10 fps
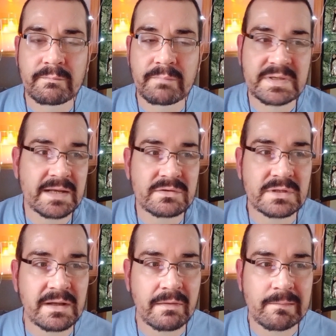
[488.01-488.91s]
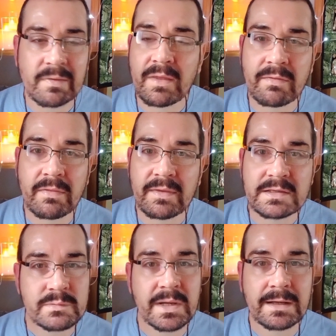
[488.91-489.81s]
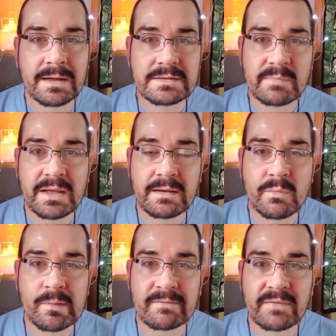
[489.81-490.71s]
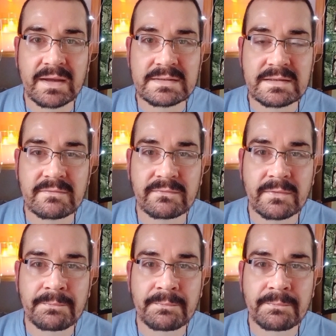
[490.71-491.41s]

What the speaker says: potentially other things we could add to make it more effective.